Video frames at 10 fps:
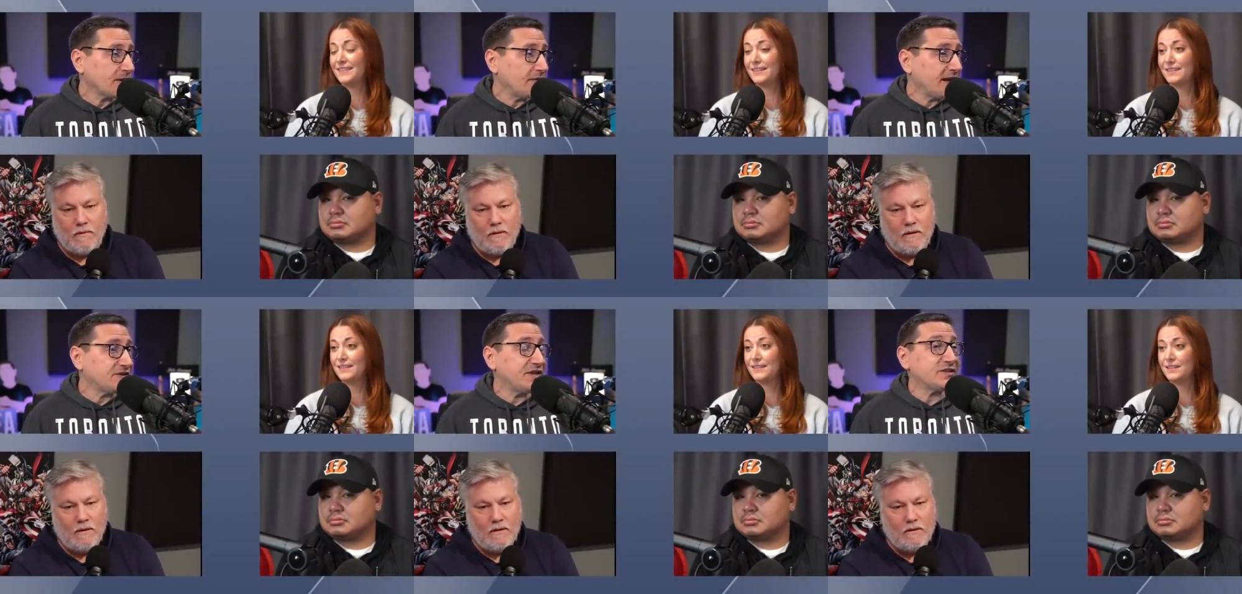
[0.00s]
Speaker 1: And
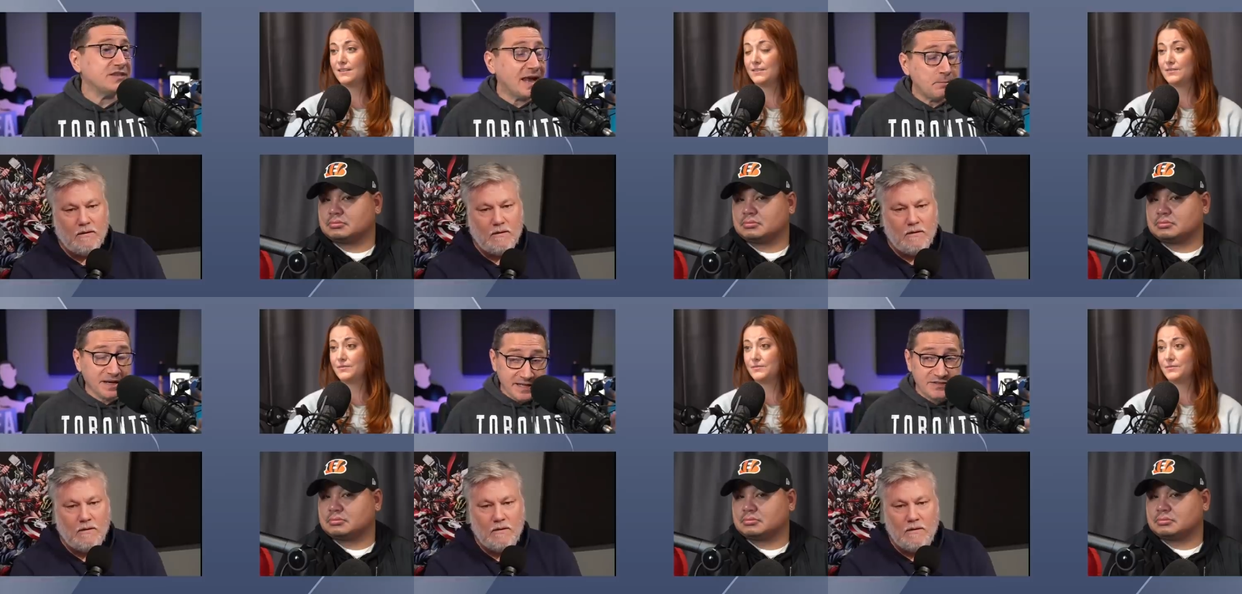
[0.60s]
that's this.
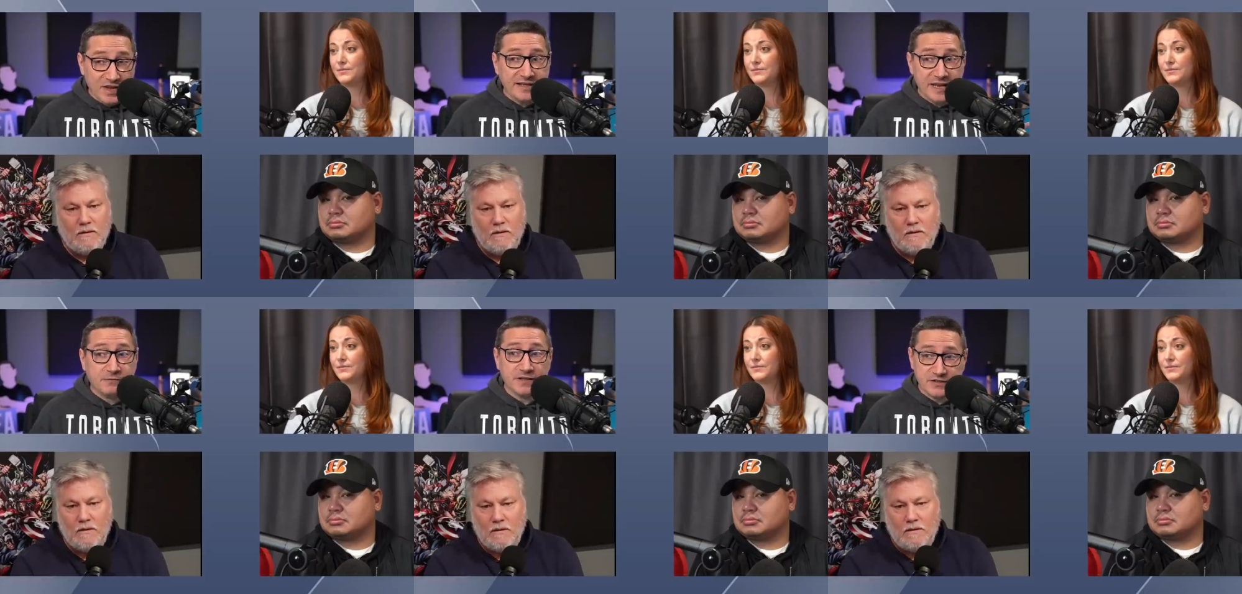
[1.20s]
But inside
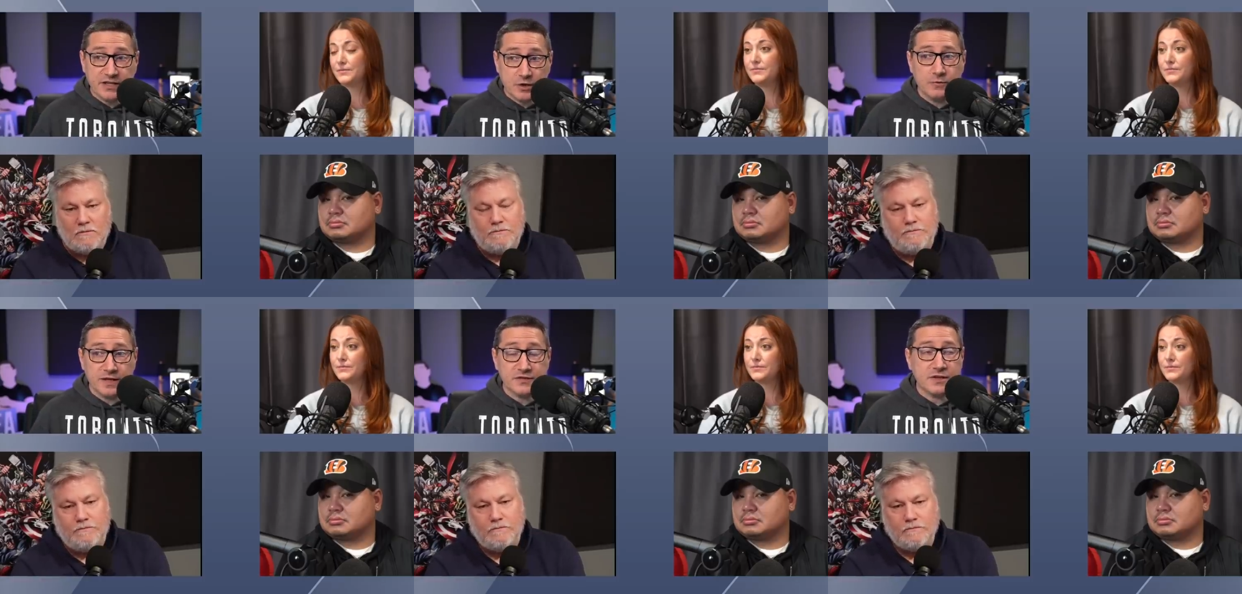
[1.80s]
Netflix, they
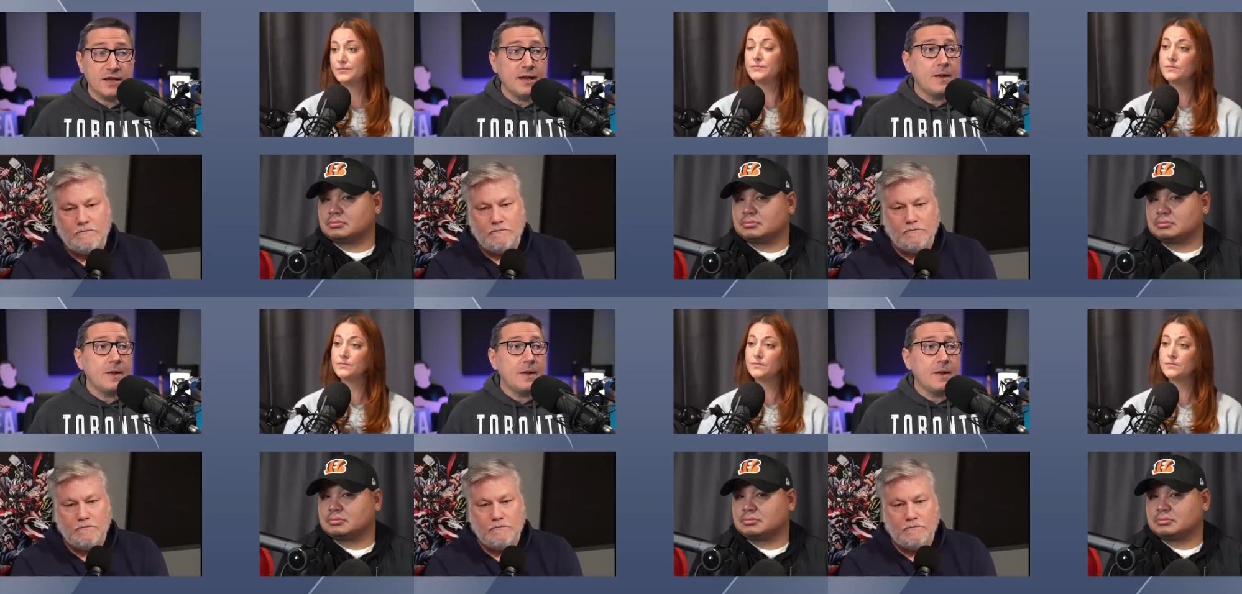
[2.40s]
know this.